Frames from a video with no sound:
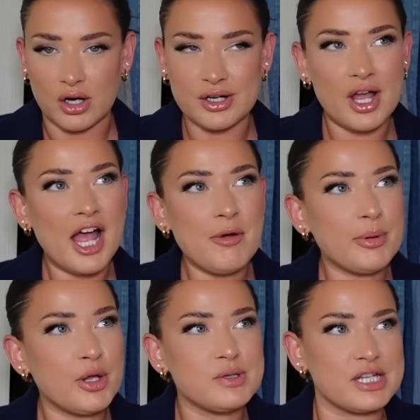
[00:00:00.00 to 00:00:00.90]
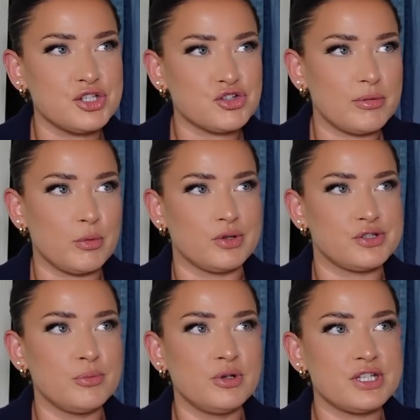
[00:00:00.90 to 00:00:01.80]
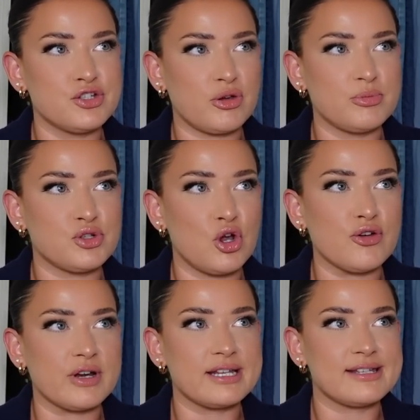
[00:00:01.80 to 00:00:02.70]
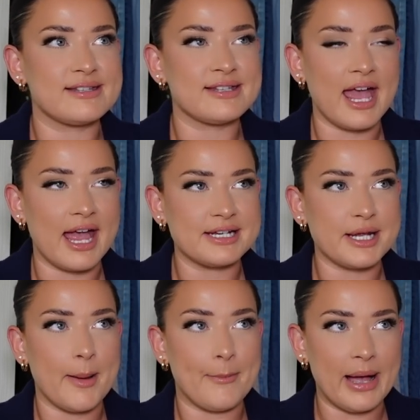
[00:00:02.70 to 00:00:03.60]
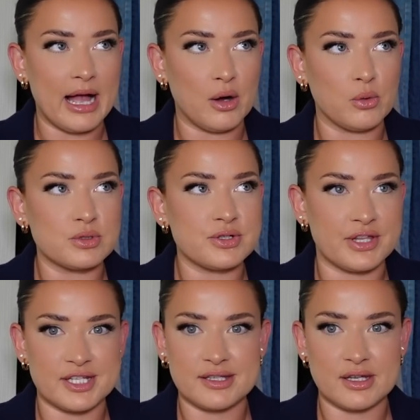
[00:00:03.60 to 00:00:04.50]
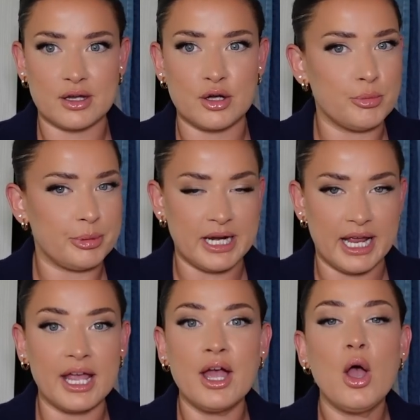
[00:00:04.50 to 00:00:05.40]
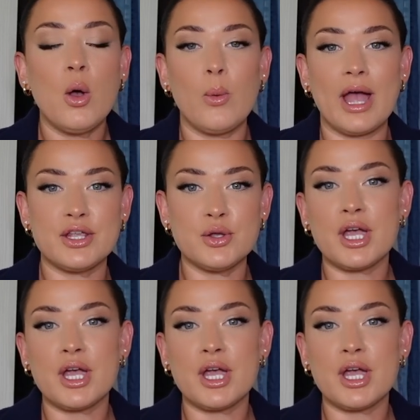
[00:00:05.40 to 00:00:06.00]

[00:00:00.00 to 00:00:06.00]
on, I can't remember whose Instagram it was, someone's Instagram story said about this company where you